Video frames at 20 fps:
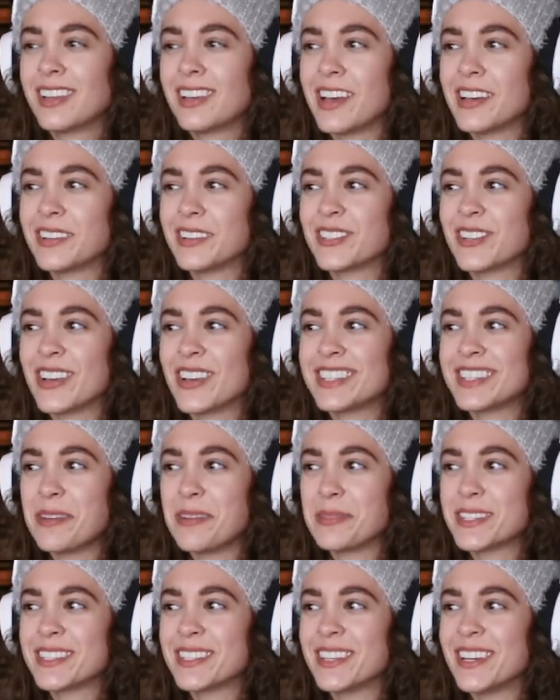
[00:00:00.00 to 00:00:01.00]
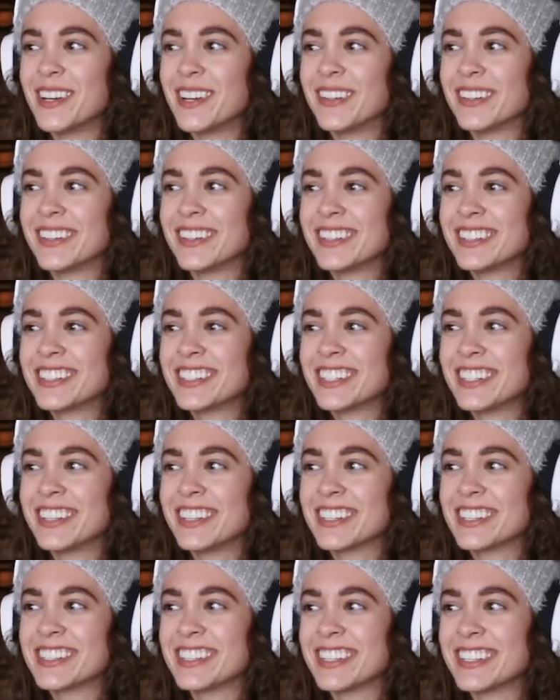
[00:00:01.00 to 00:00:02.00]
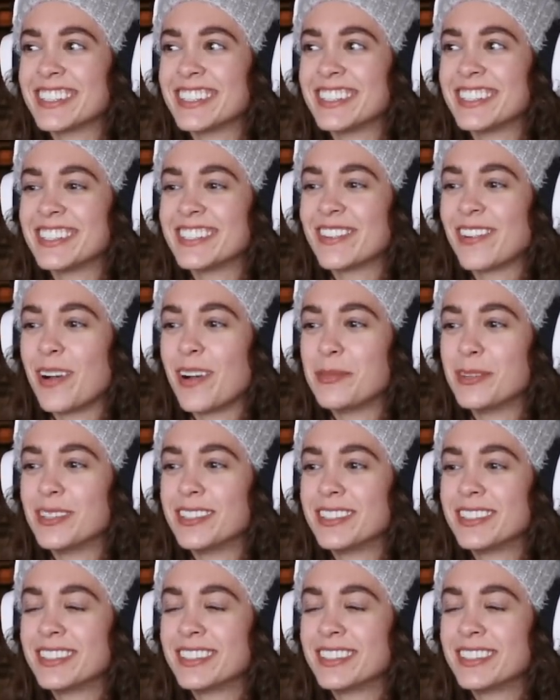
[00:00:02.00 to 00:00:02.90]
I don't trust Emma Stone. She looks like she's trouble.